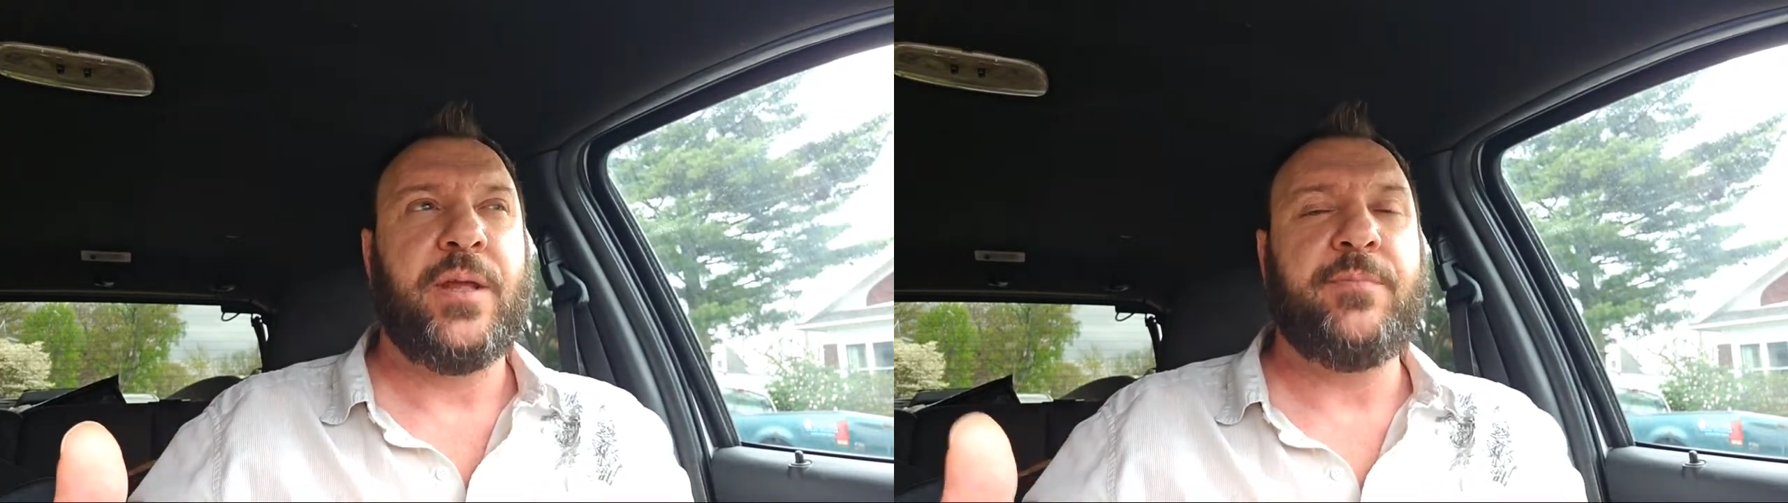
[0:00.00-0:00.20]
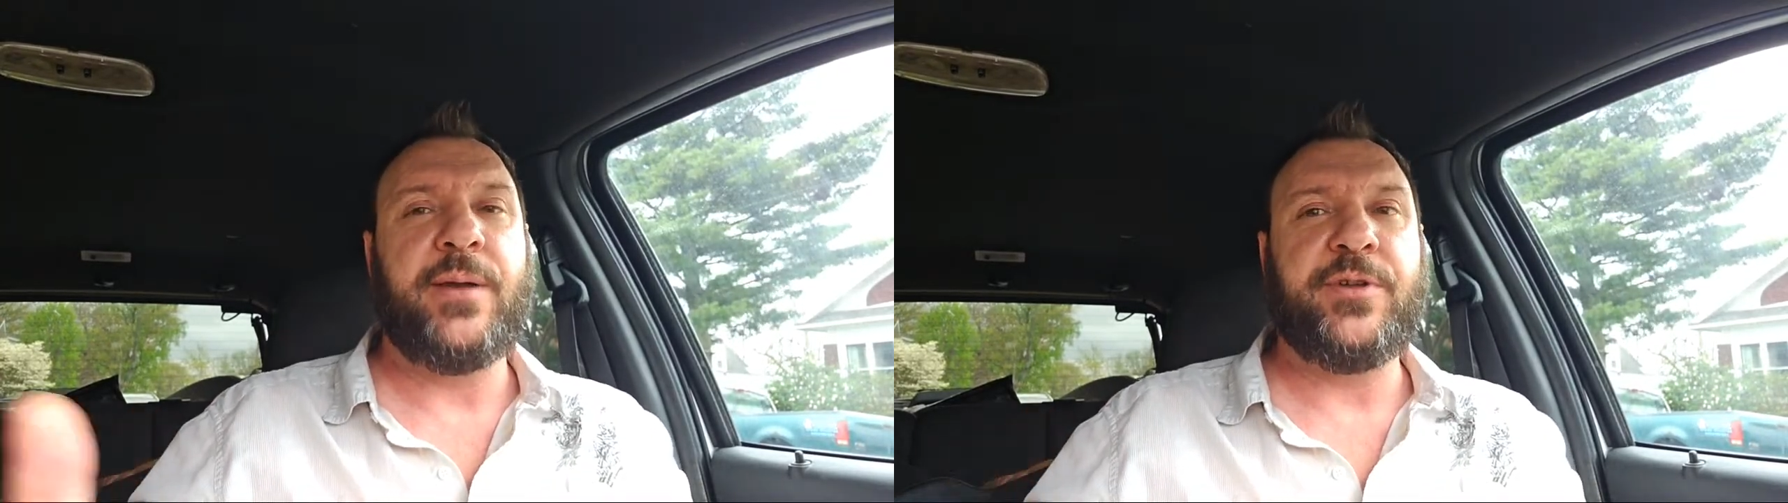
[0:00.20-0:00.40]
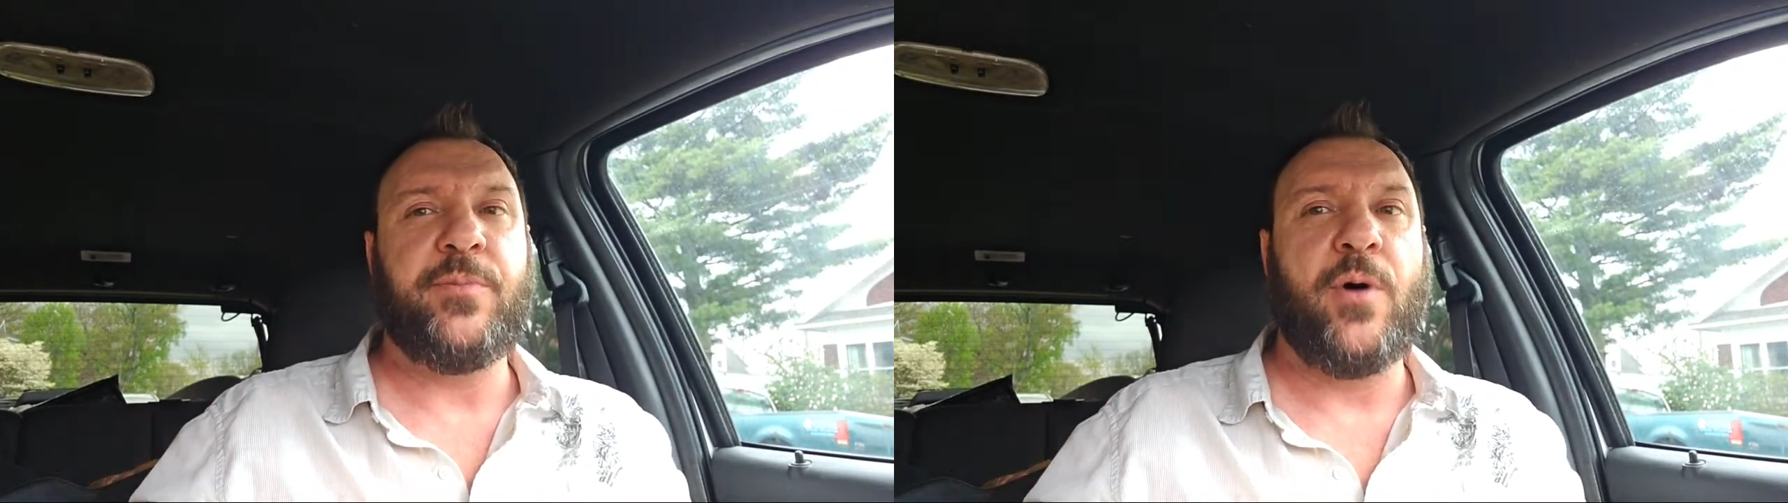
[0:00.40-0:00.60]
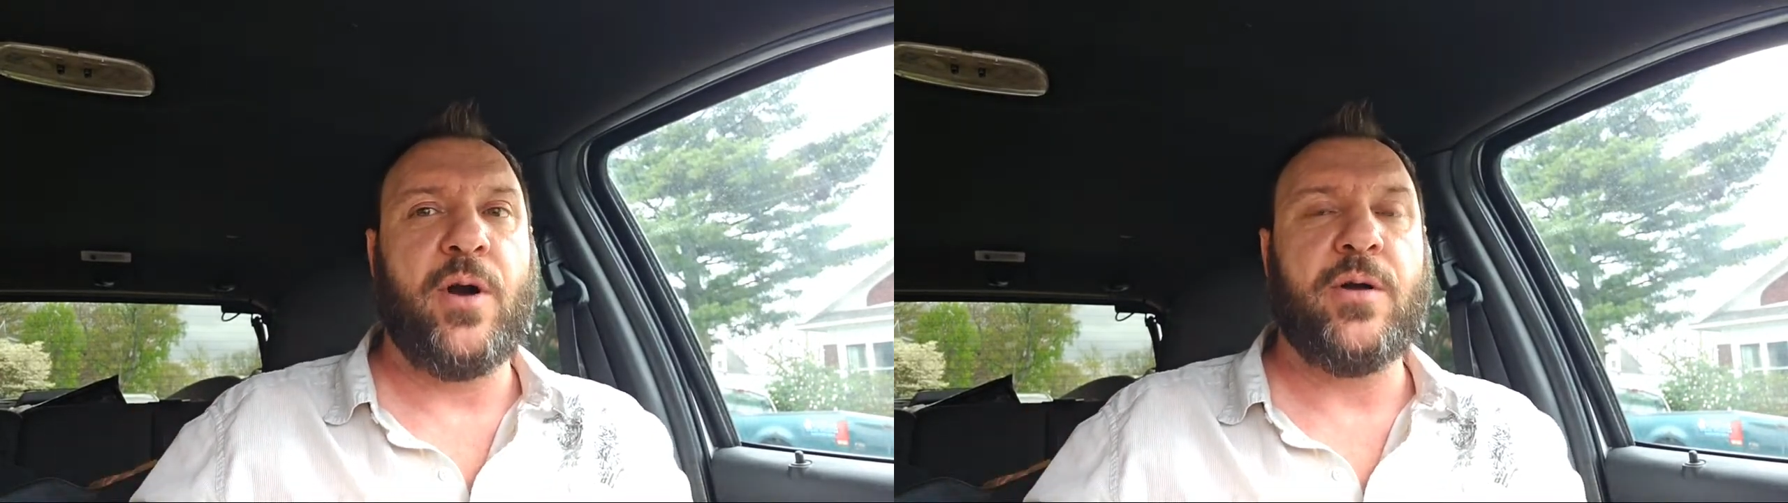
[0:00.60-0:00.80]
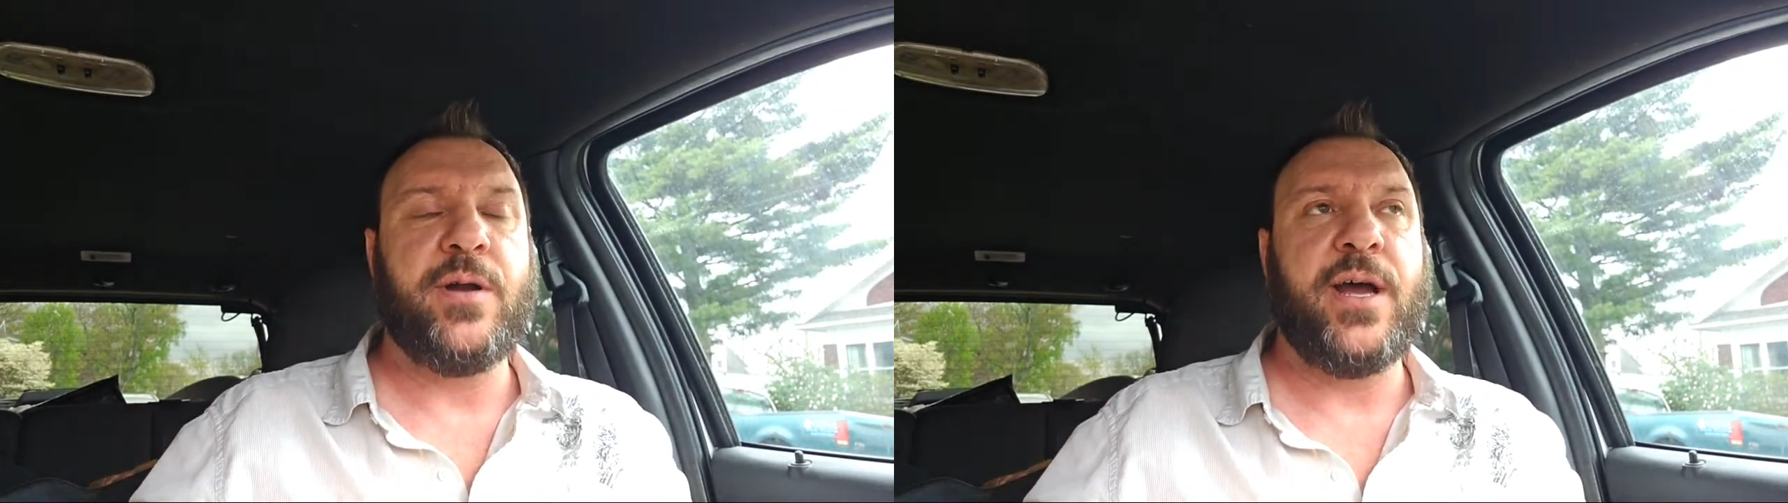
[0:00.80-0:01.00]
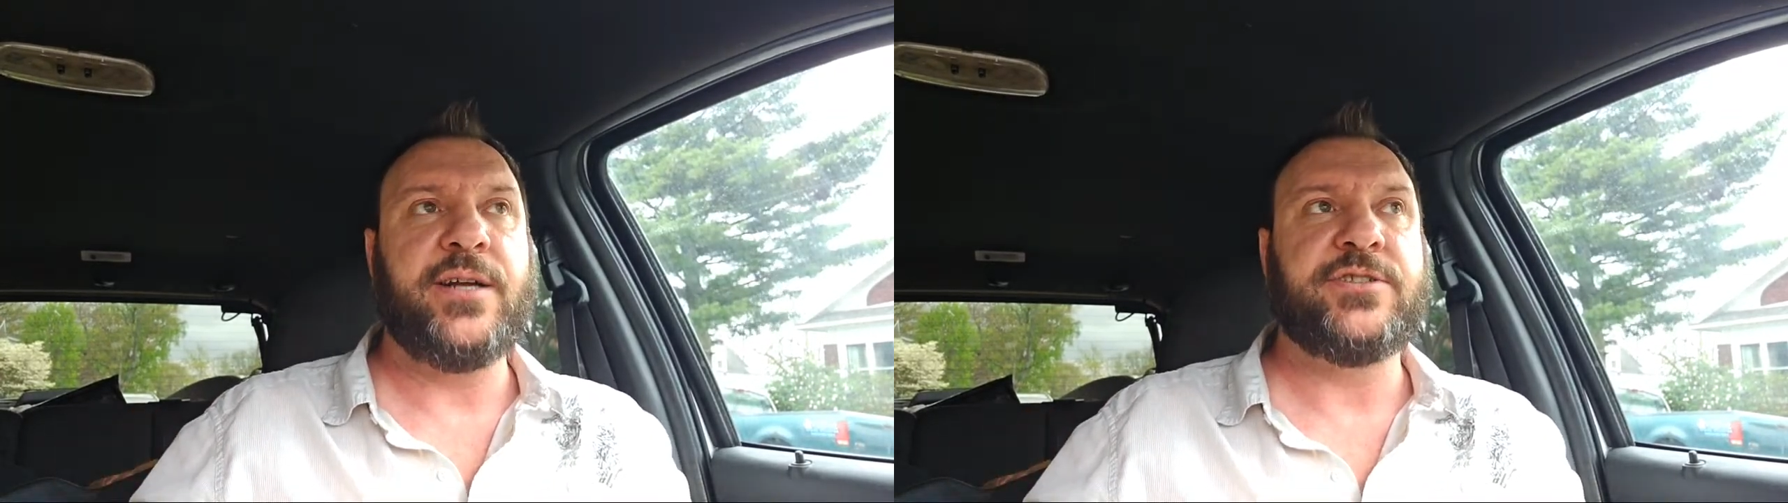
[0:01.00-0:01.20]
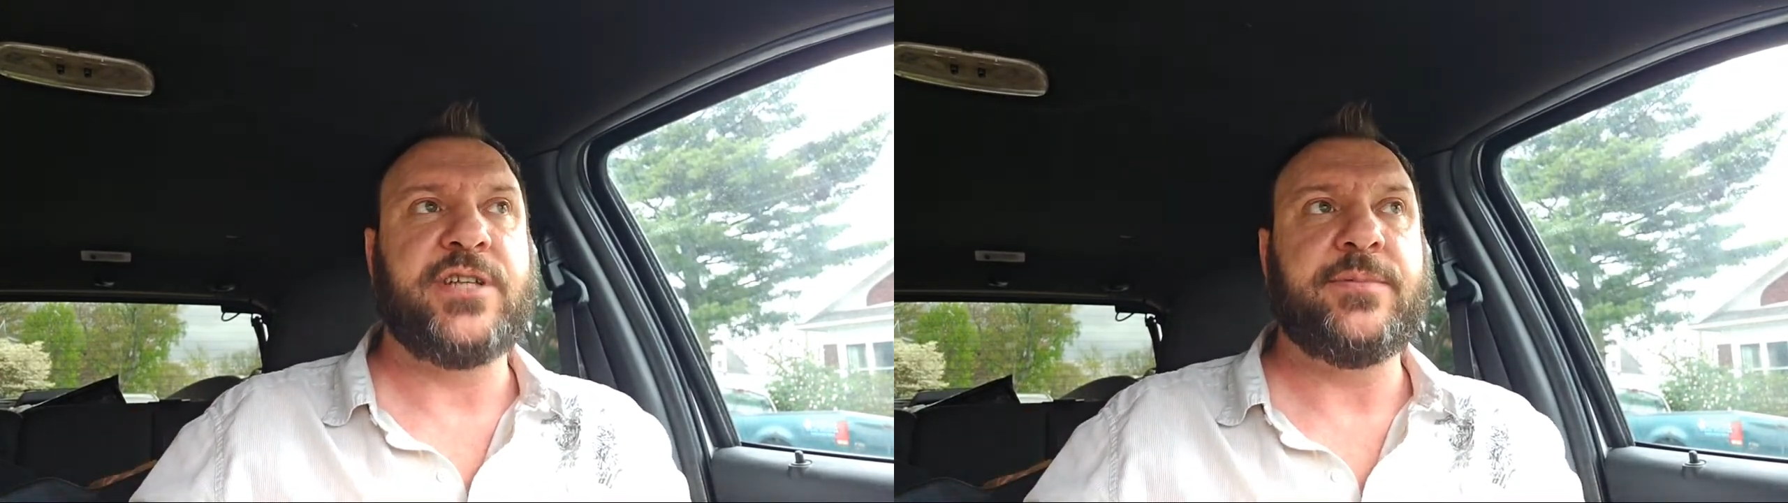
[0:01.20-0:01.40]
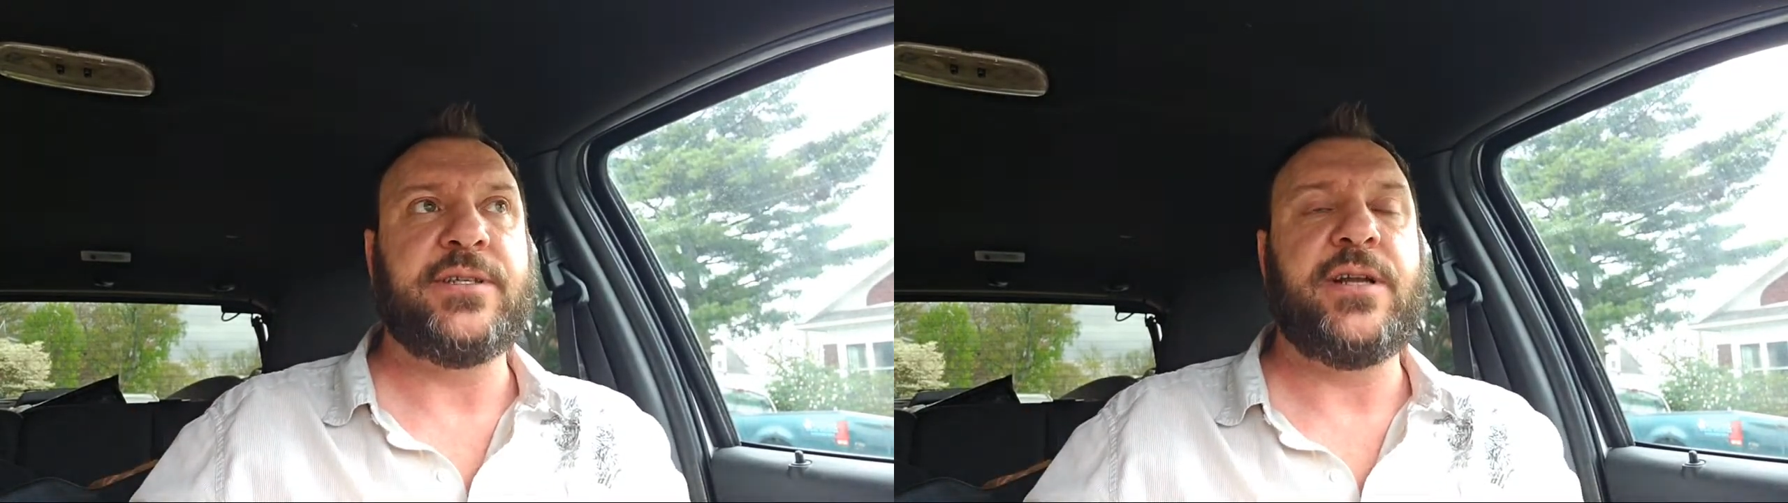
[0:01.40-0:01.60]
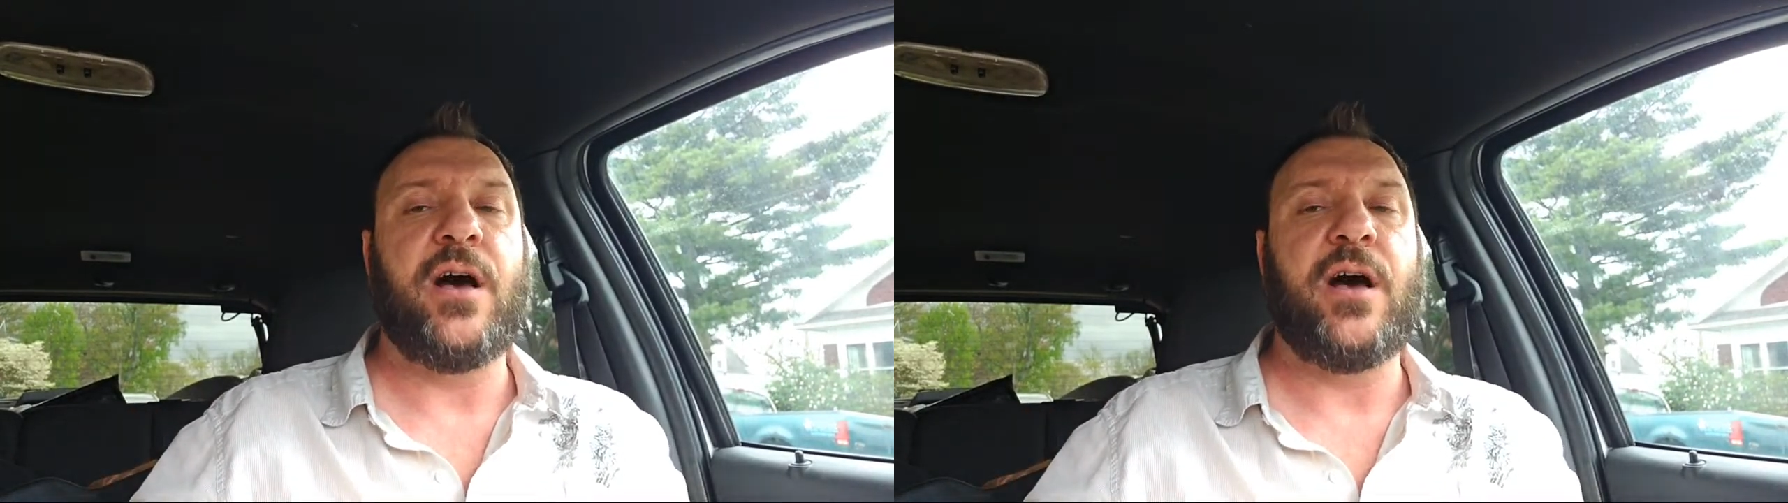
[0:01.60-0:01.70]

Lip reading: maybe tomorrow night or something.